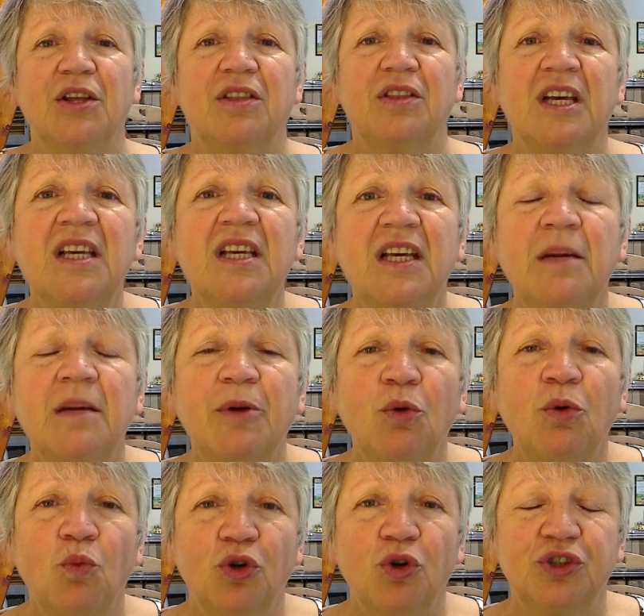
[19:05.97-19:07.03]
Thinking
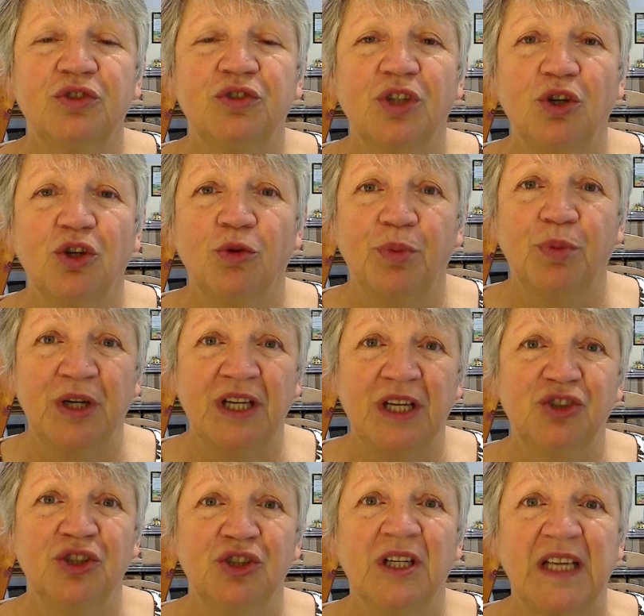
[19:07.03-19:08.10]
about water
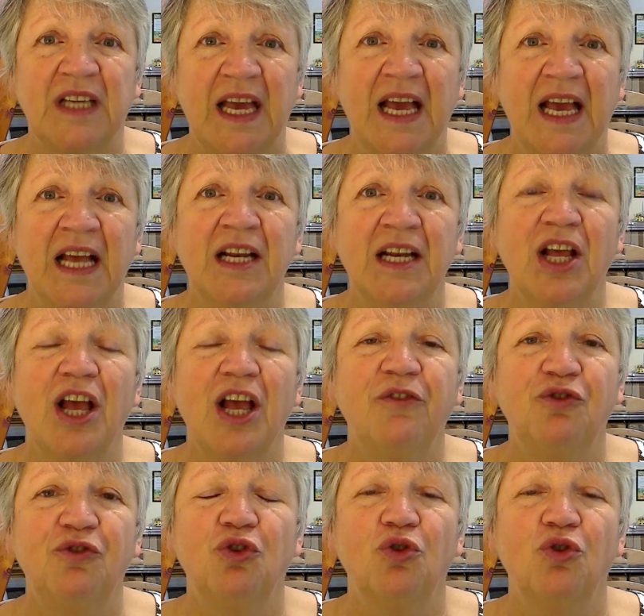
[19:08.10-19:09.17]
recuperation again,
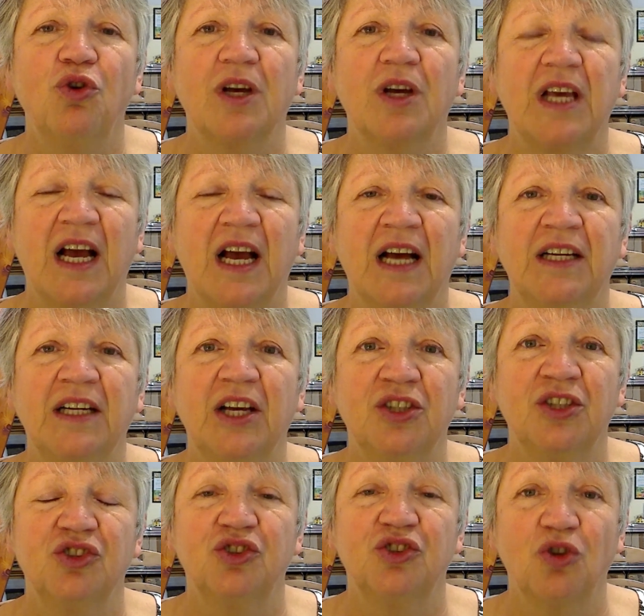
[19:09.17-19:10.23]
if you can
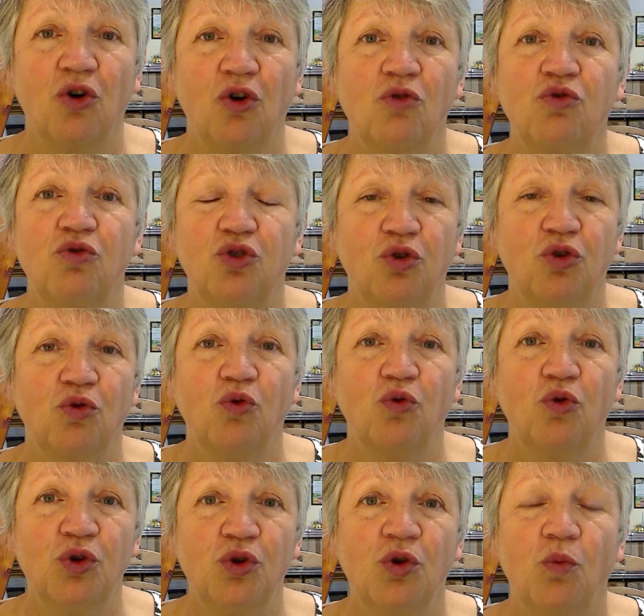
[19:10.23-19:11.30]
install your
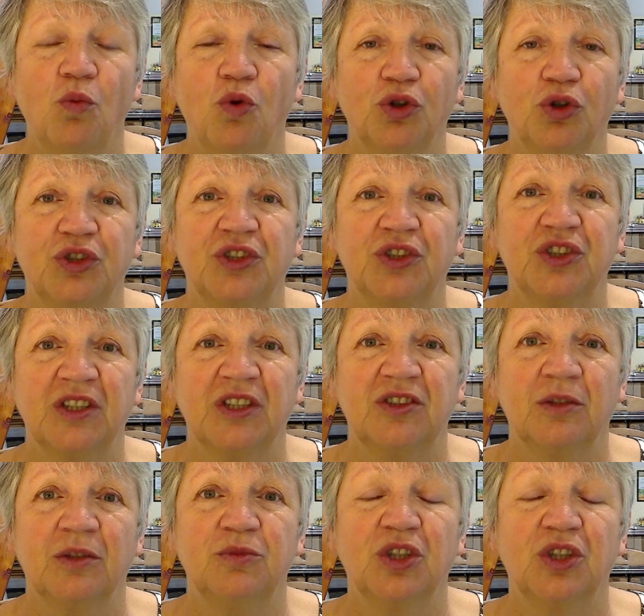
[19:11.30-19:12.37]
own water
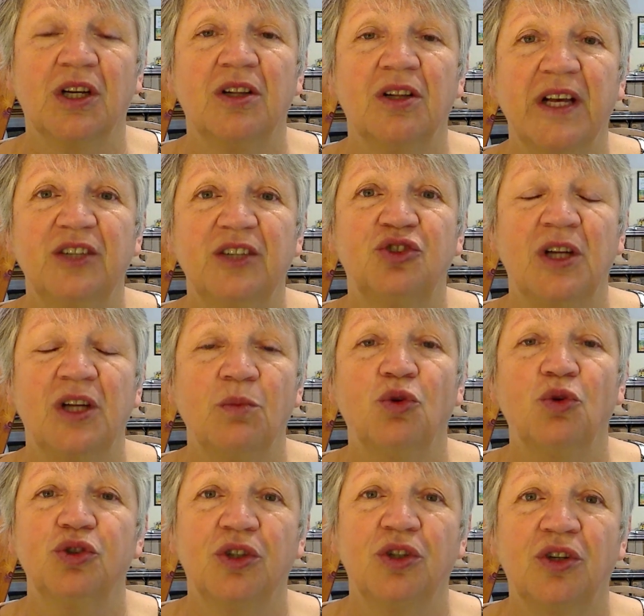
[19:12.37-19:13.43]
system to collect
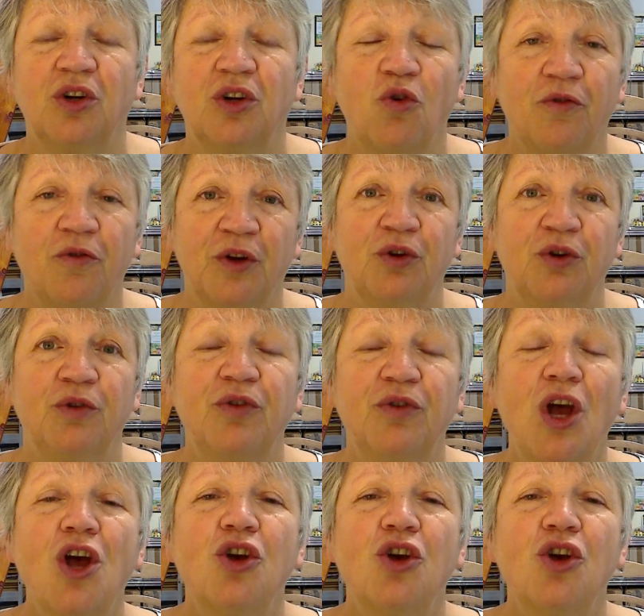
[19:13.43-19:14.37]
rainwater off a roof,